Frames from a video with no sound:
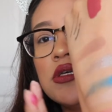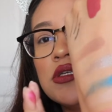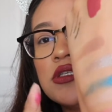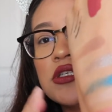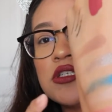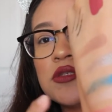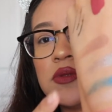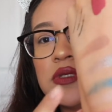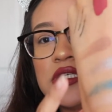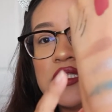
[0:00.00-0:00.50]

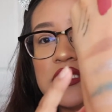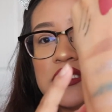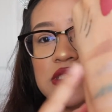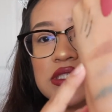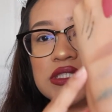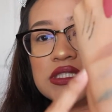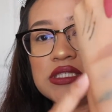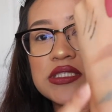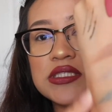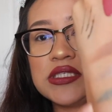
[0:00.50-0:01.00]
Just because
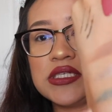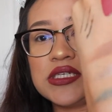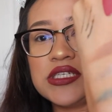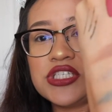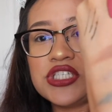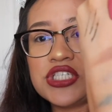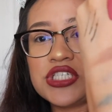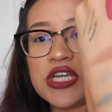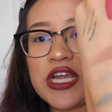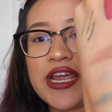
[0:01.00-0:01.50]
it's
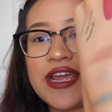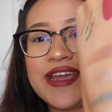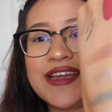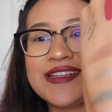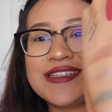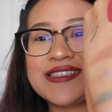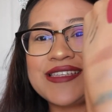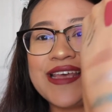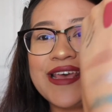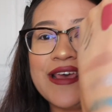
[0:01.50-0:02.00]
6
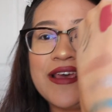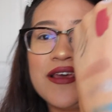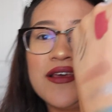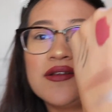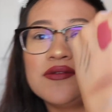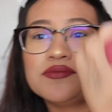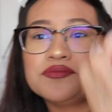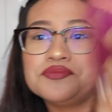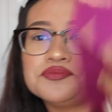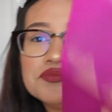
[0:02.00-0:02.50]
shades
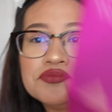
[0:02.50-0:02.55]
and